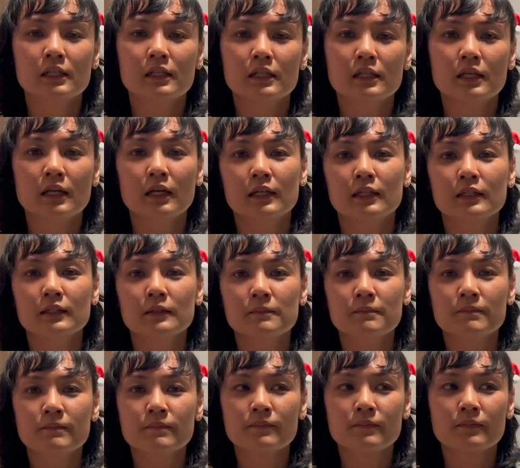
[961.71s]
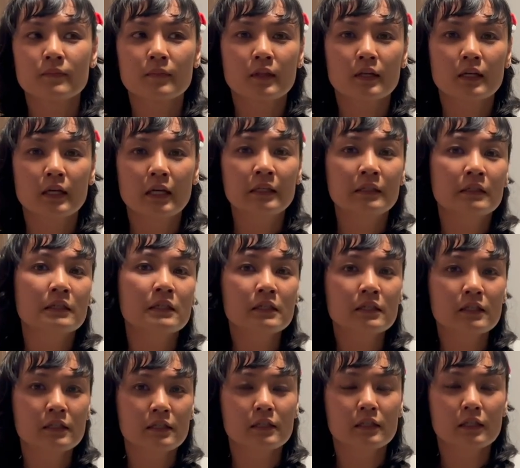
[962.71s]
Yeah. And
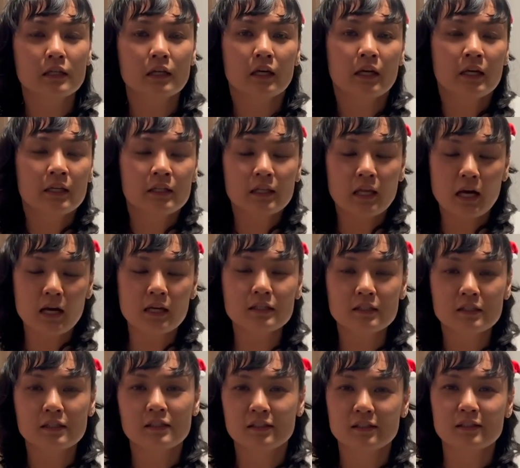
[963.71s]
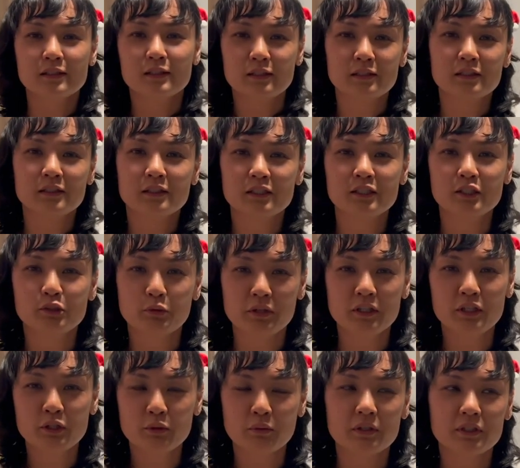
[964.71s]
last year, in
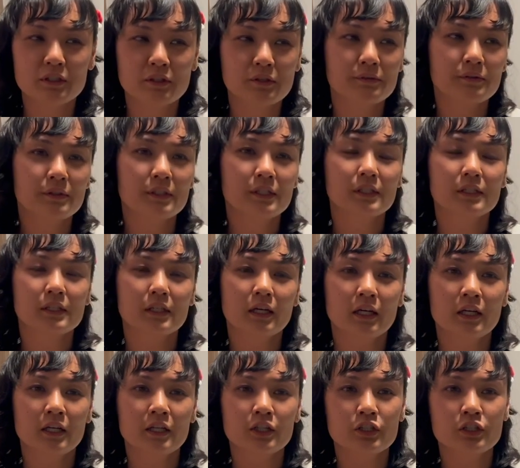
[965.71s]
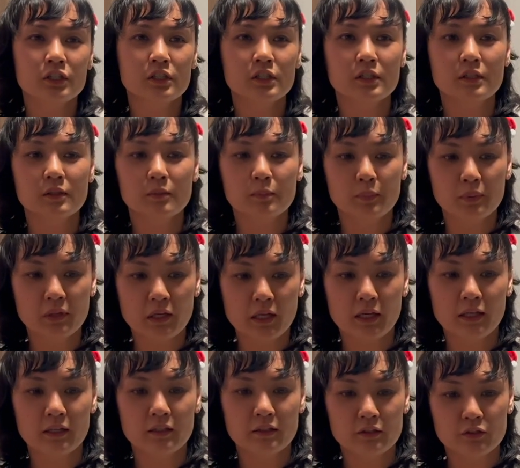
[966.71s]
2023, I actually
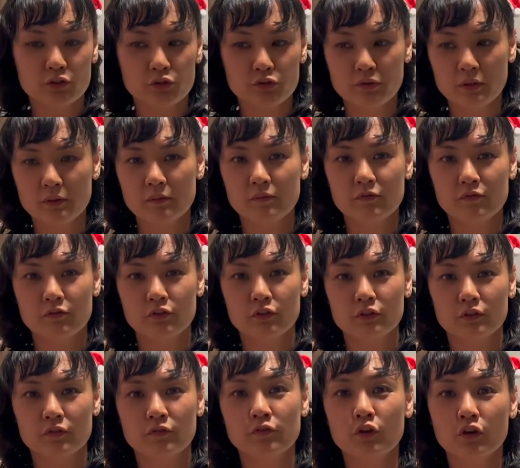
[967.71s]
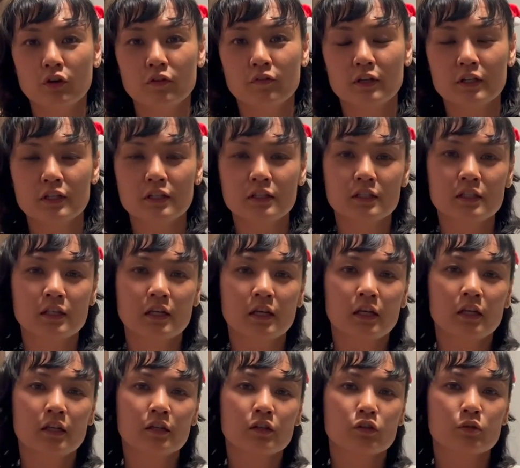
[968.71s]
planned a trip for the four of us.
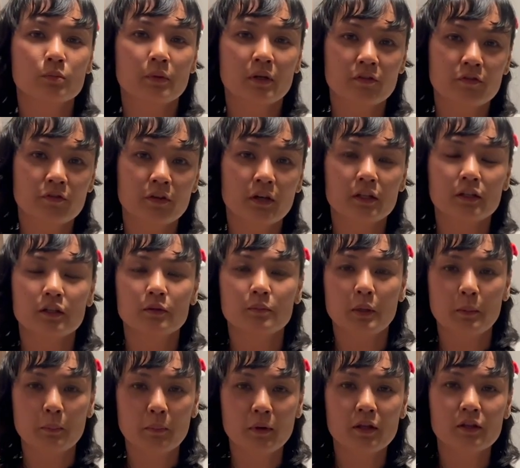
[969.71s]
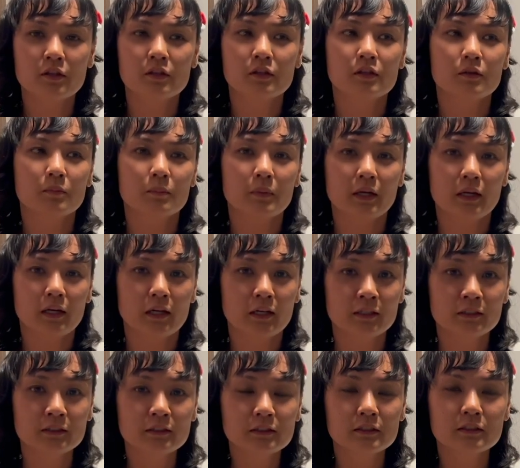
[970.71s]
So my father, my mother, my
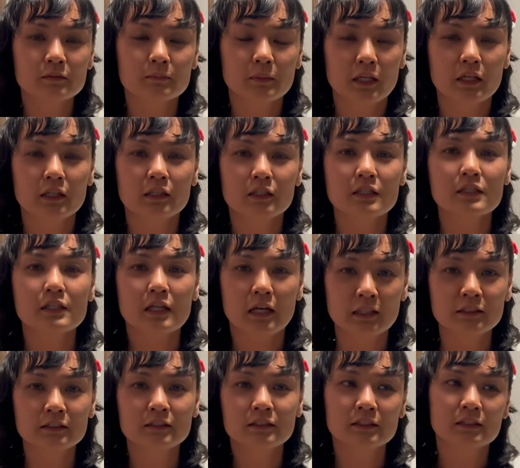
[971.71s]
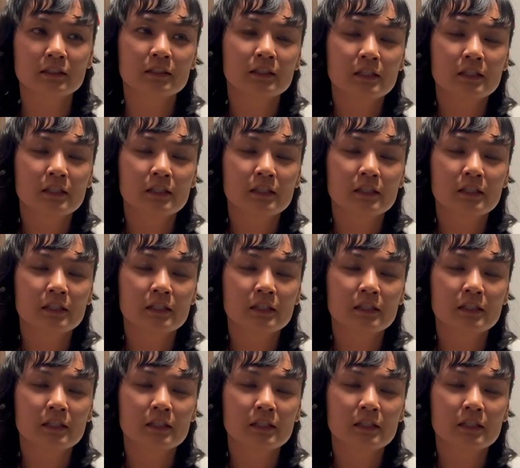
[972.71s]
aunt, my youngest aunt,